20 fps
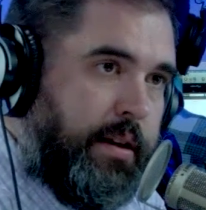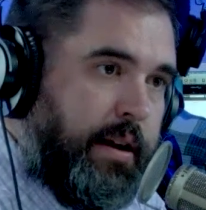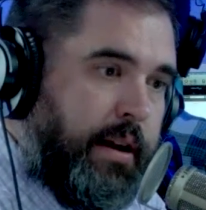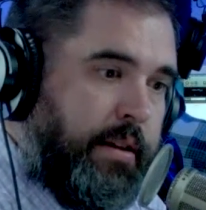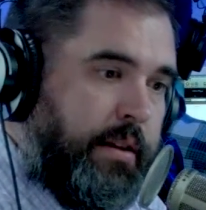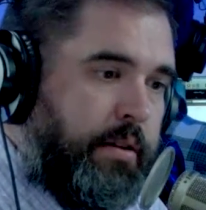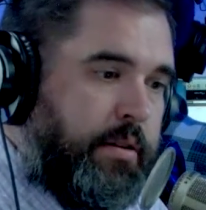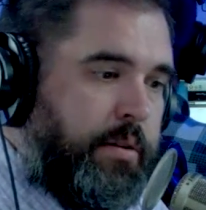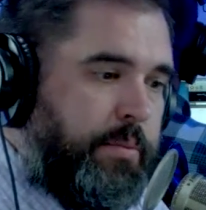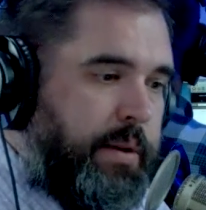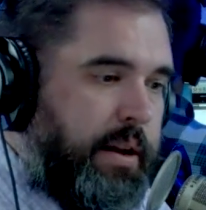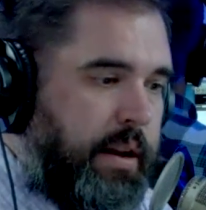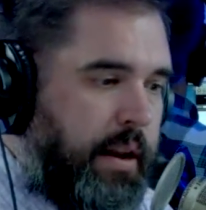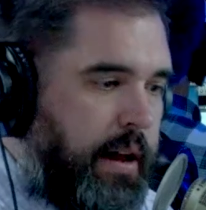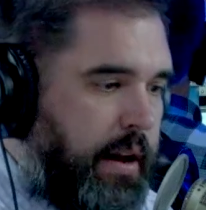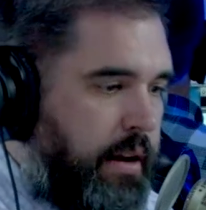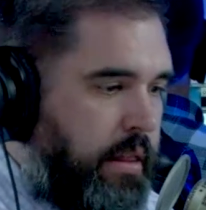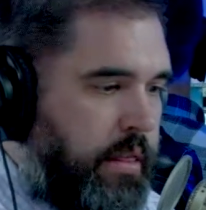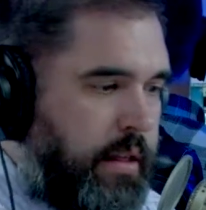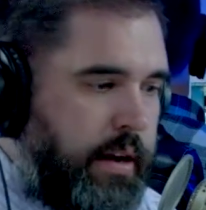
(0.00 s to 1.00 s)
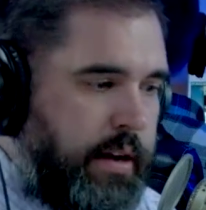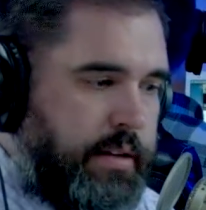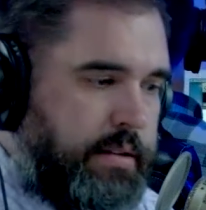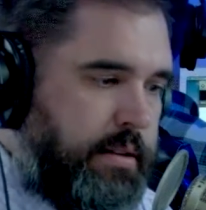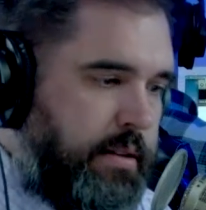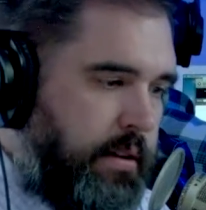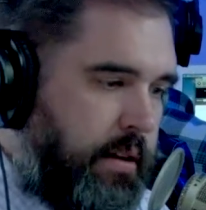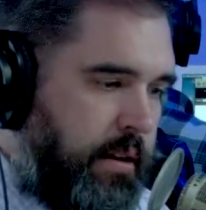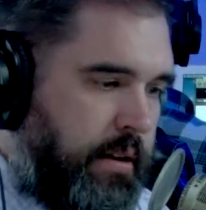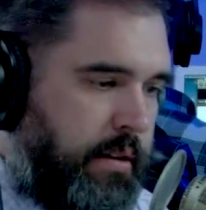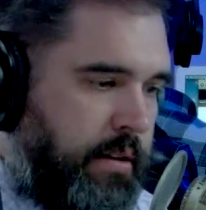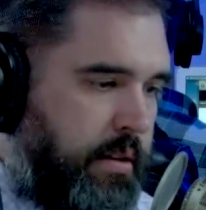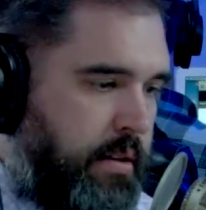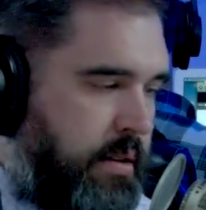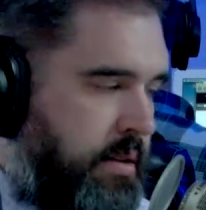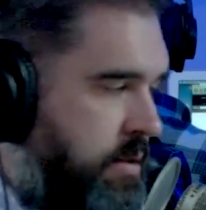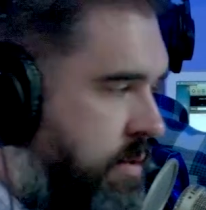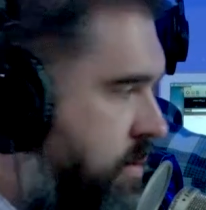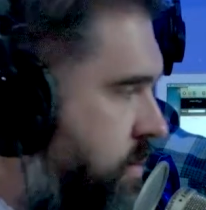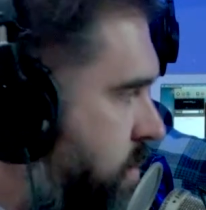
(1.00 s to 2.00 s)
And there could be a lot of things, and
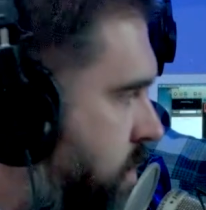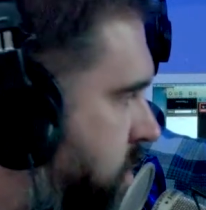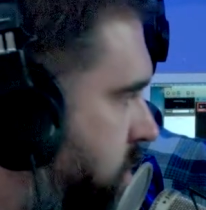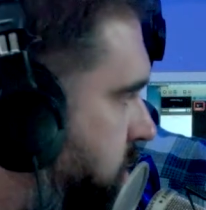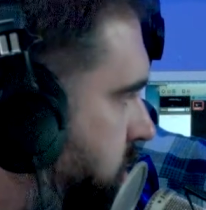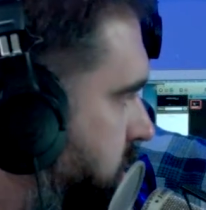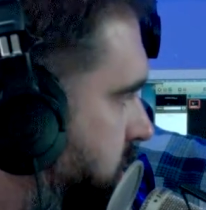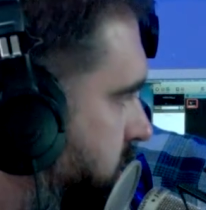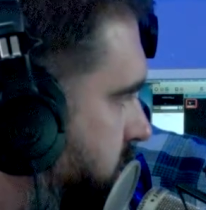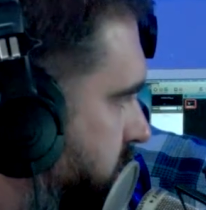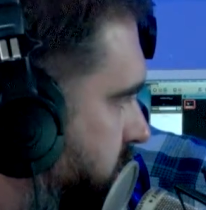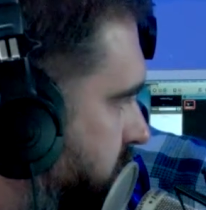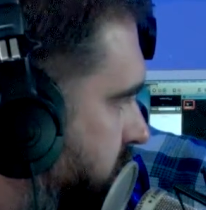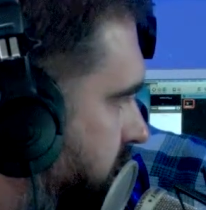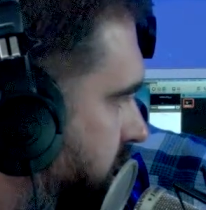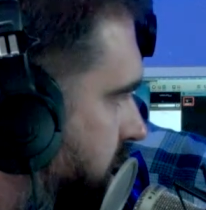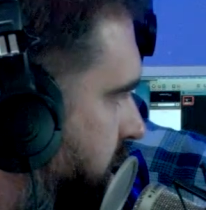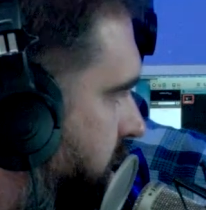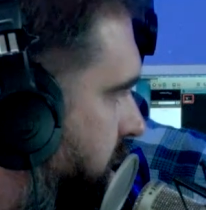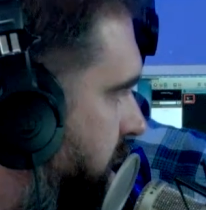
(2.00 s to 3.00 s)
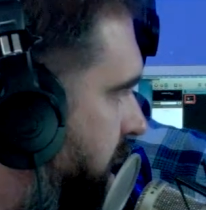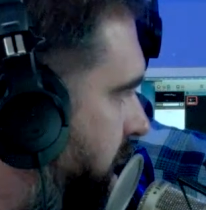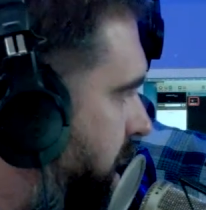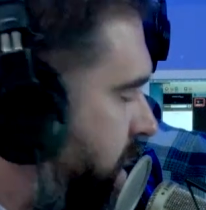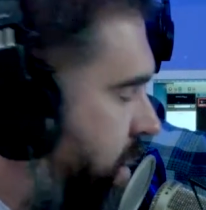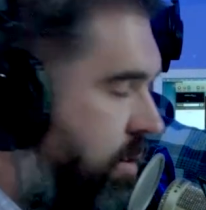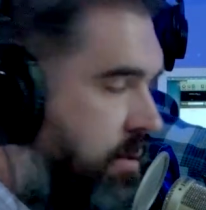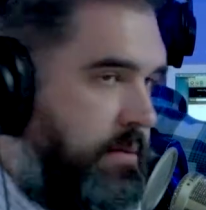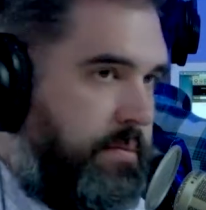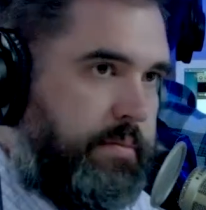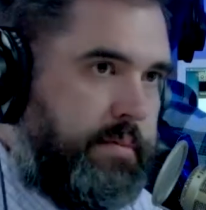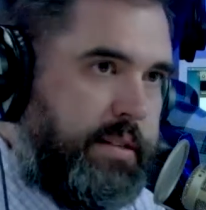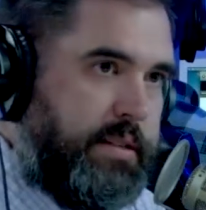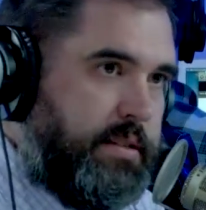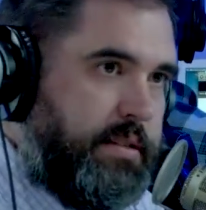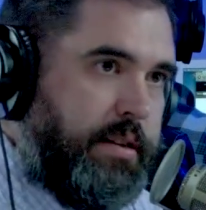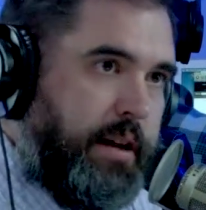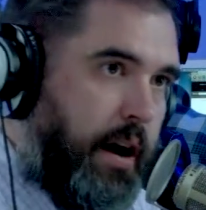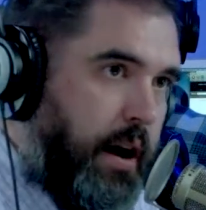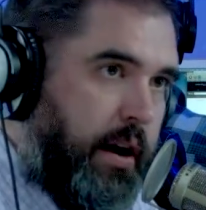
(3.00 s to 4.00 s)
this study tonight is
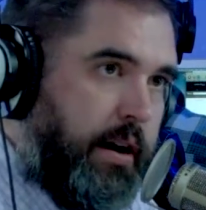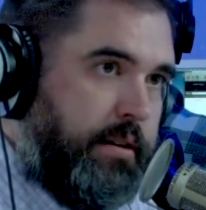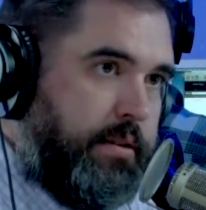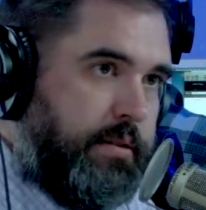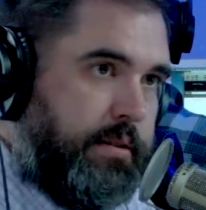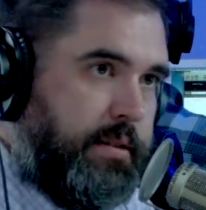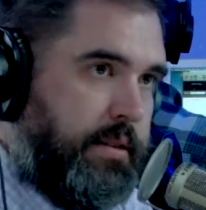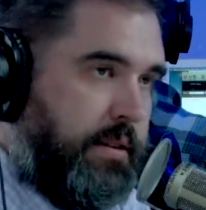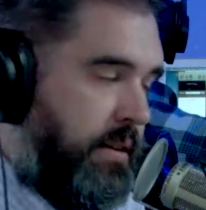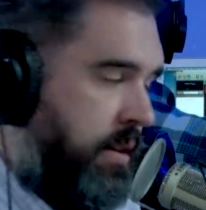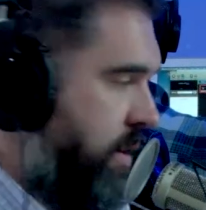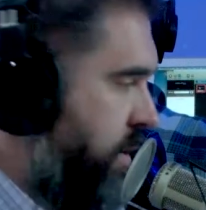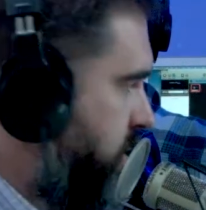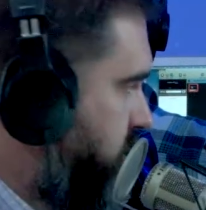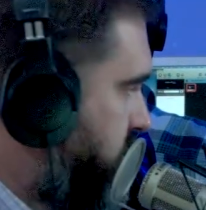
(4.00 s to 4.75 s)
not, and then